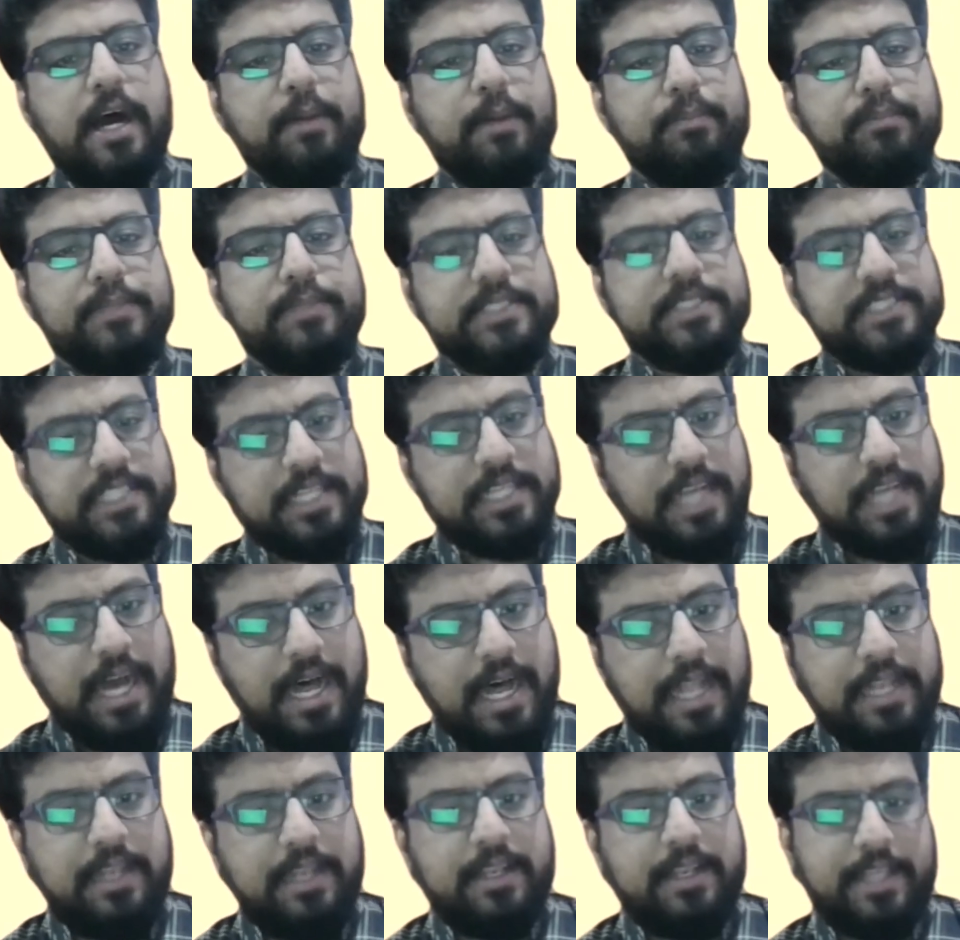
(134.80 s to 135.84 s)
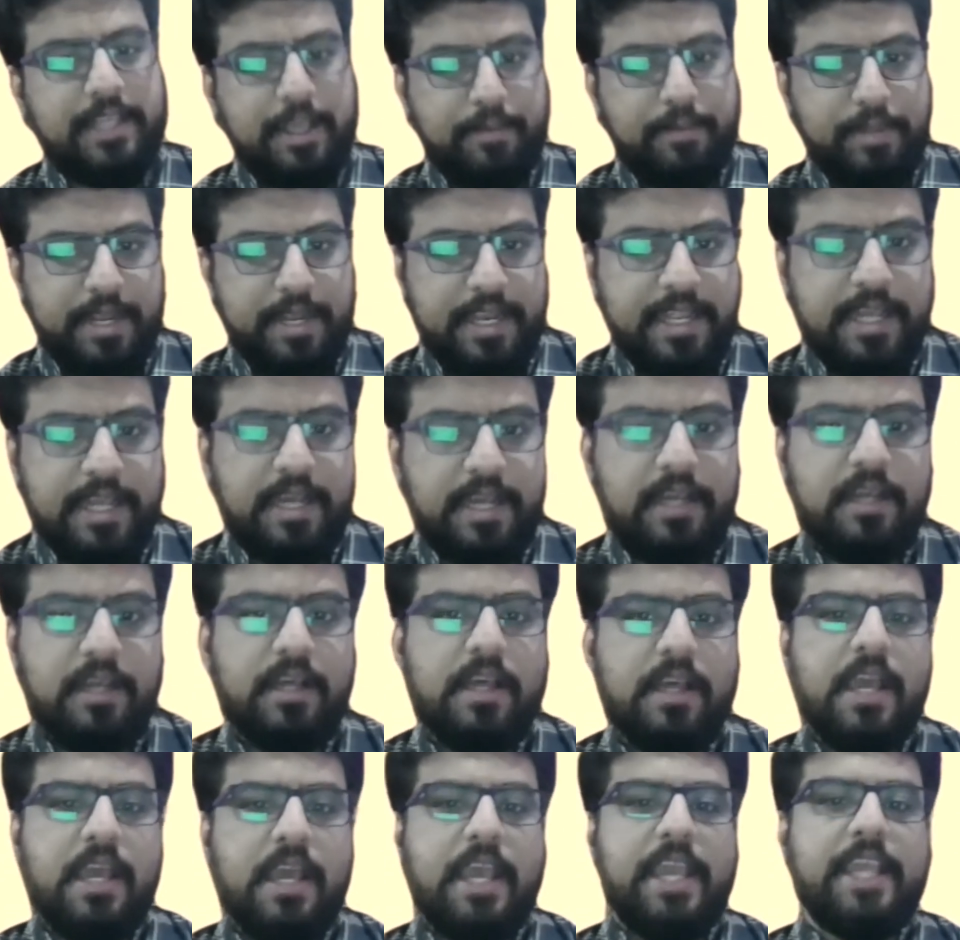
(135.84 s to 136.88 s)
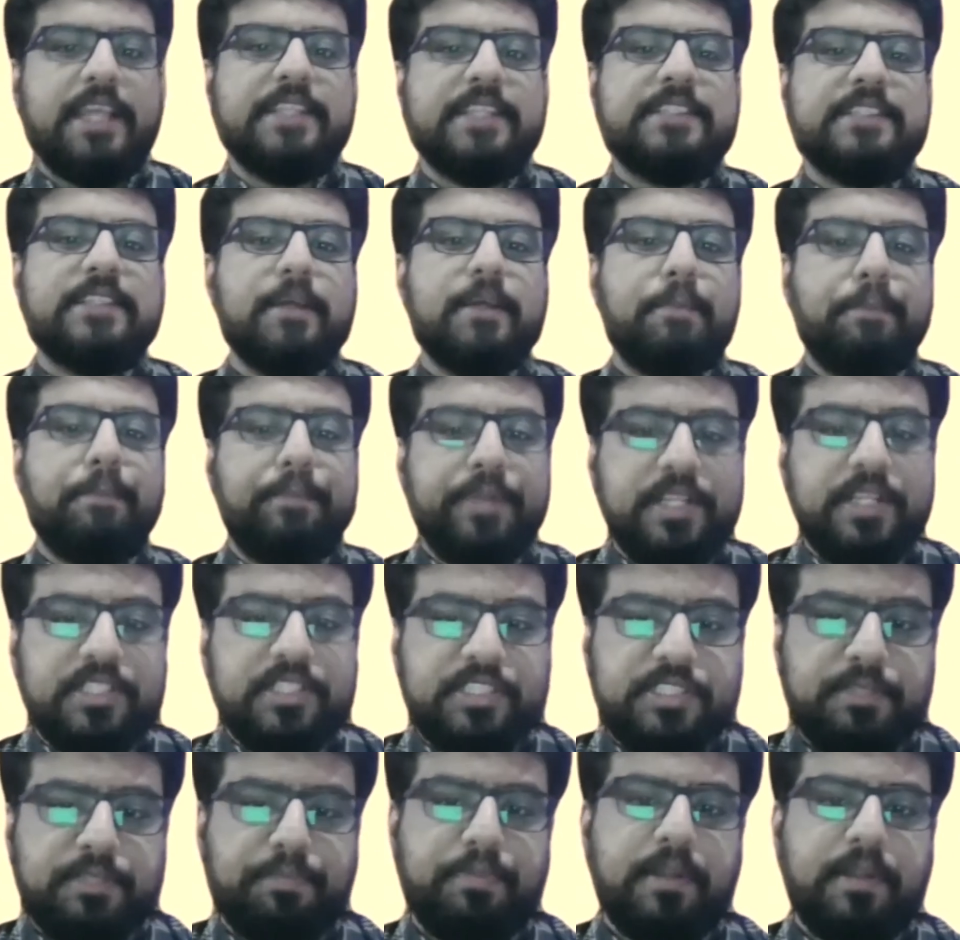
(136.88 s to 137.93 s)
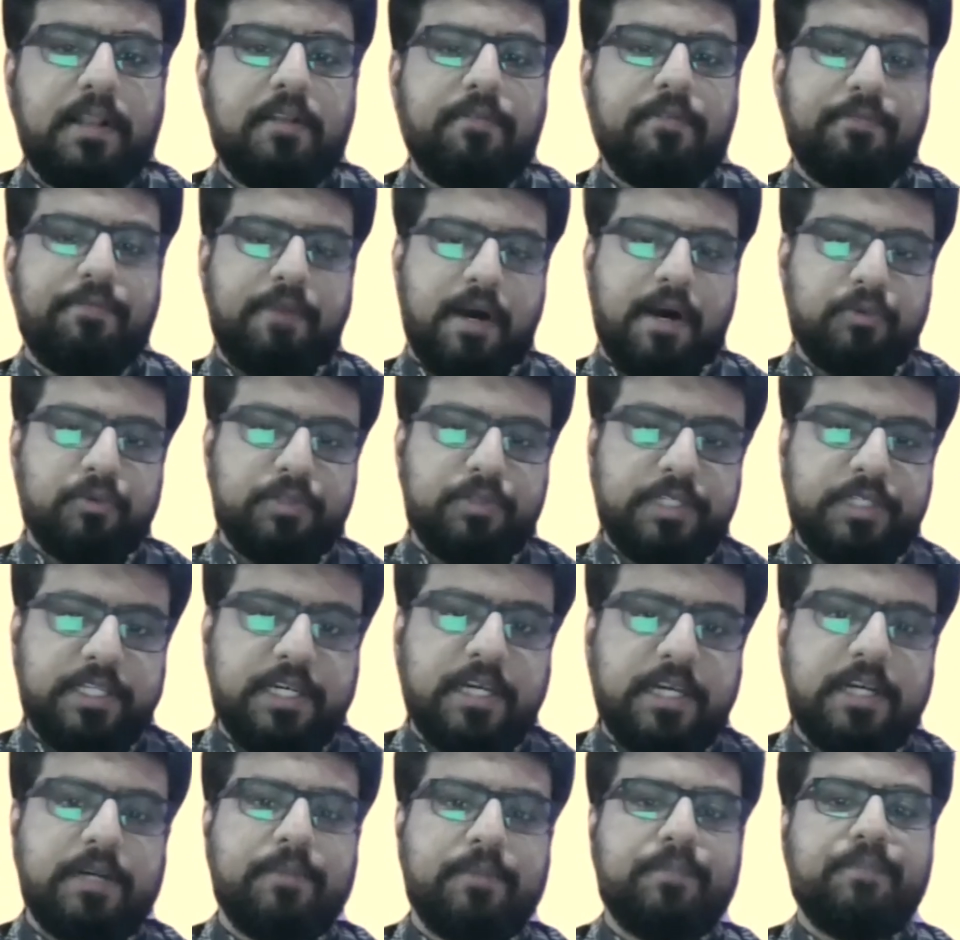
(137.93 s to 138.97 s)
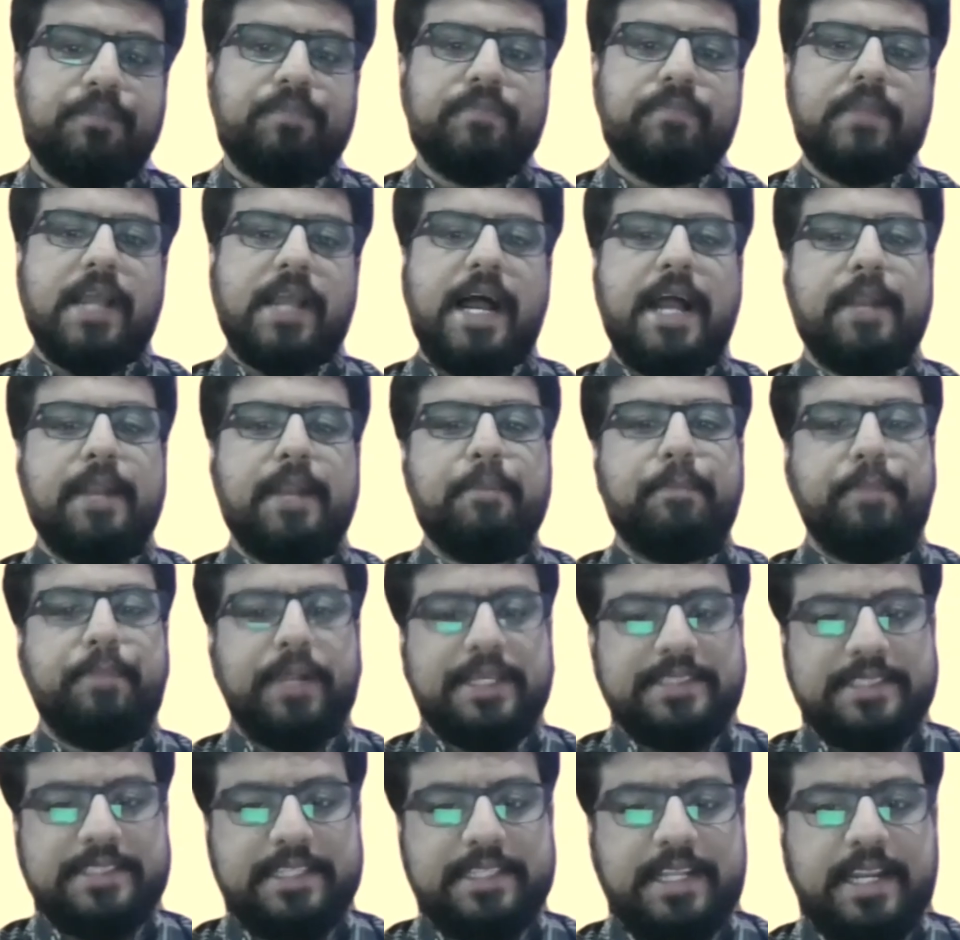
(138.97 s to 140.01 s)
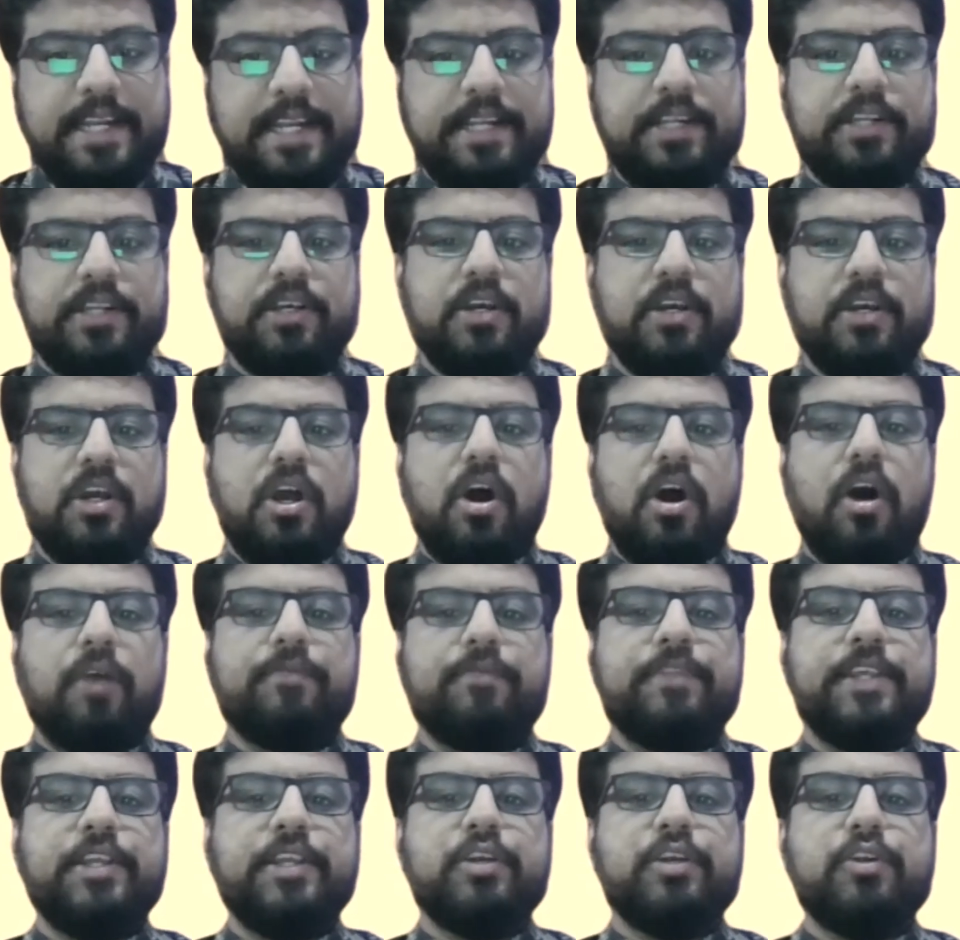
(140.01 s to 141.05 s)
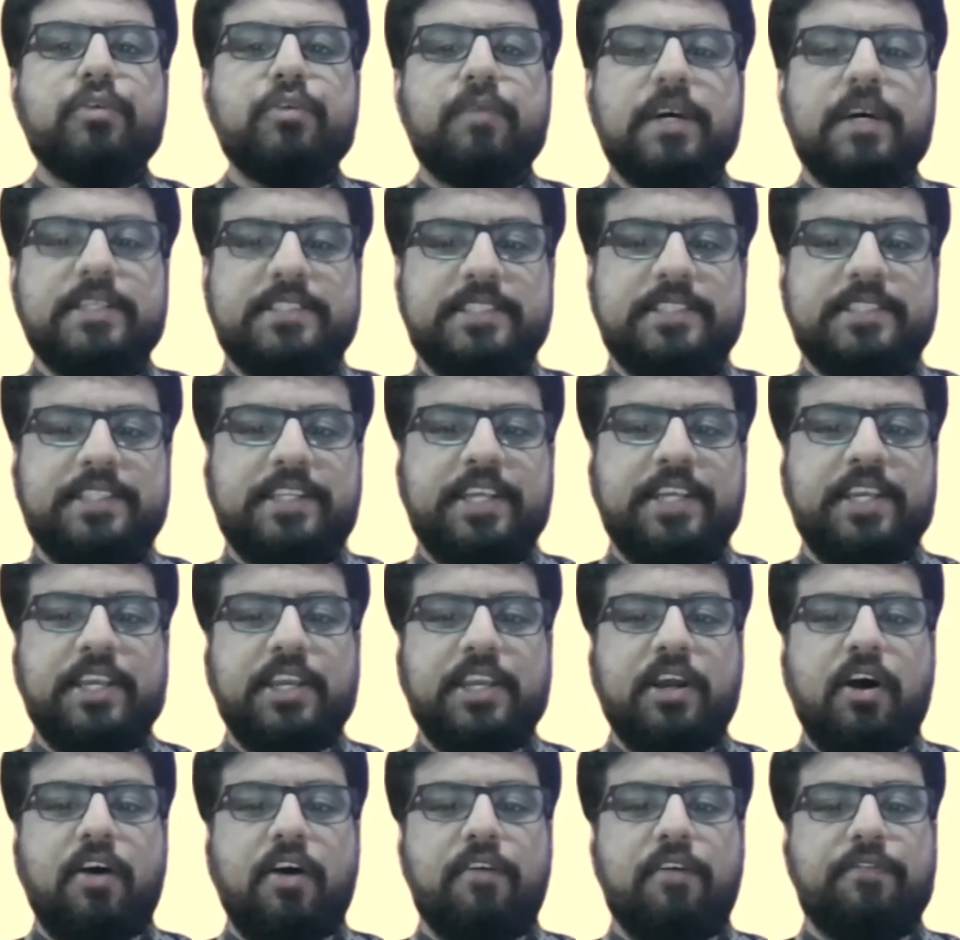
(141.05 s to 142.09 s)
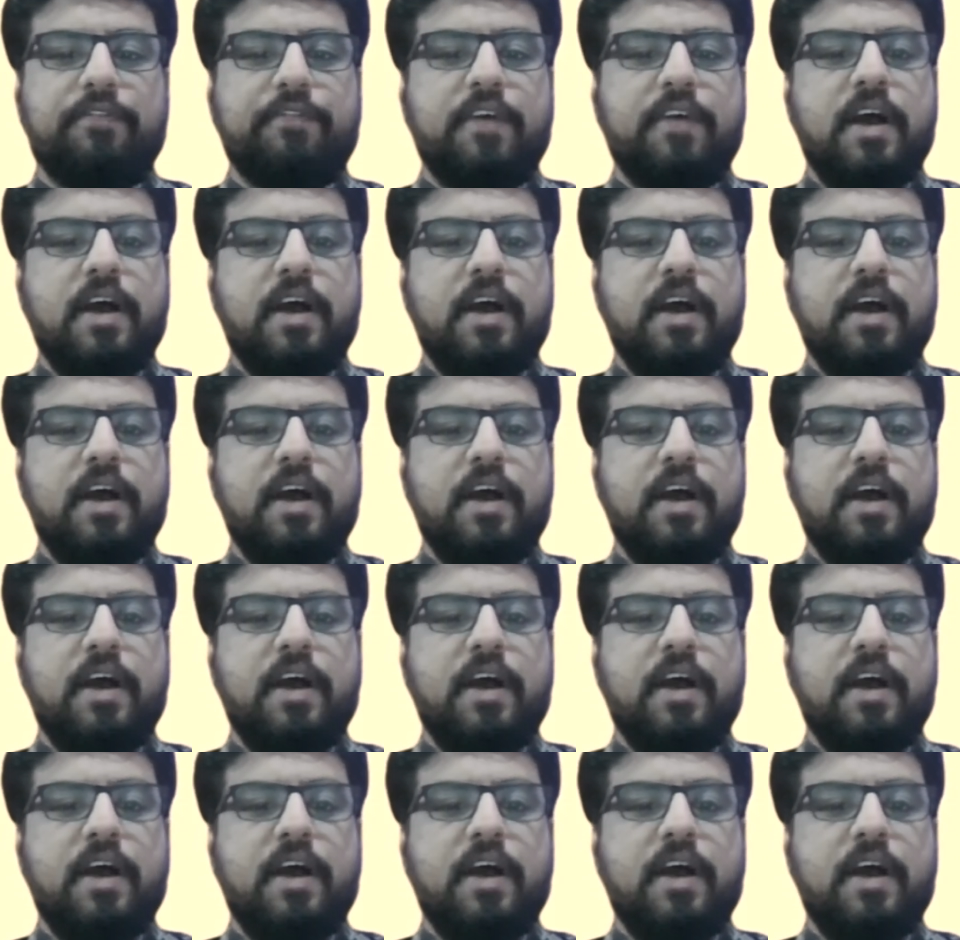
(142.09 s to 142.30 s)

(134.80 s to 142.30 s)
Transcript: Mr. Carl Camelia. He is the principal founder and president of the University of